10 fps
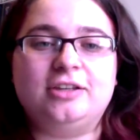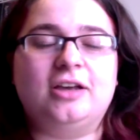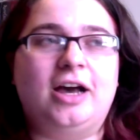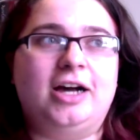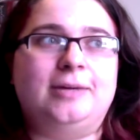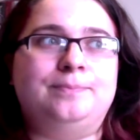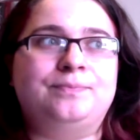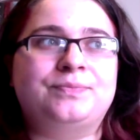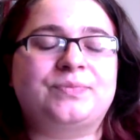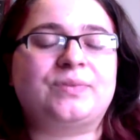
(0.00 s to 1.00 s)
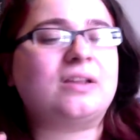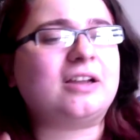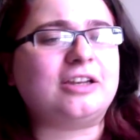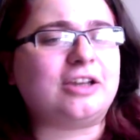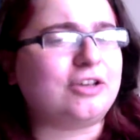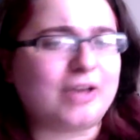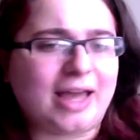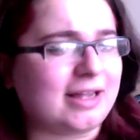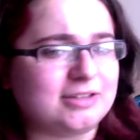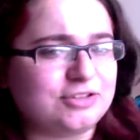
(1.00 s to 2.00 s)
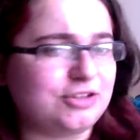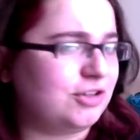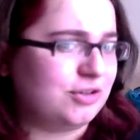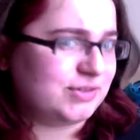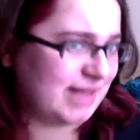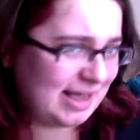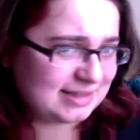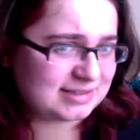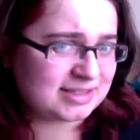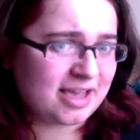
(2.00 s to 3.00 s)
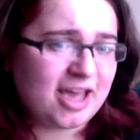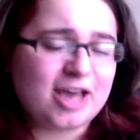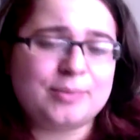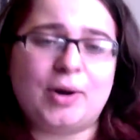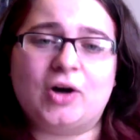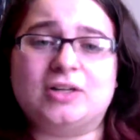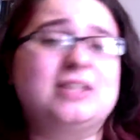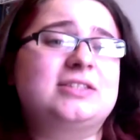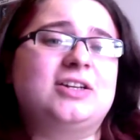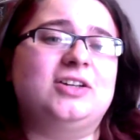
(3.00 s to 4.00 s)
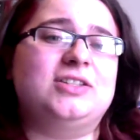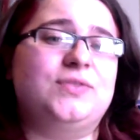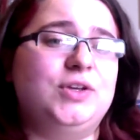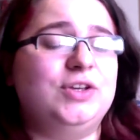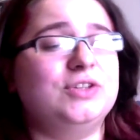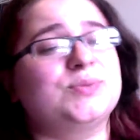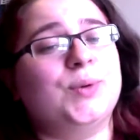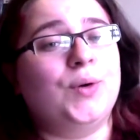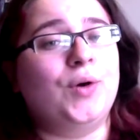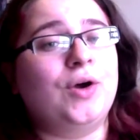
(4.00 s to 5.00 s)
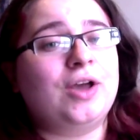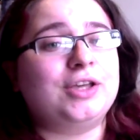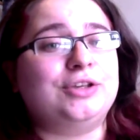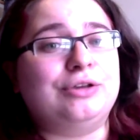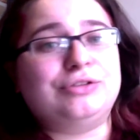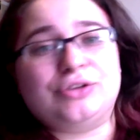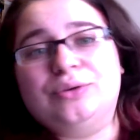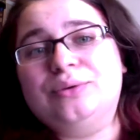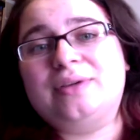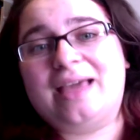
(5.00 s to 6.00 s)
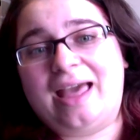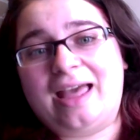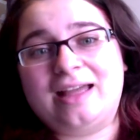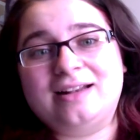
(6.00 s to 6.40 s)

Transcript: I know you can use less, but honest to God, if you use more, you do get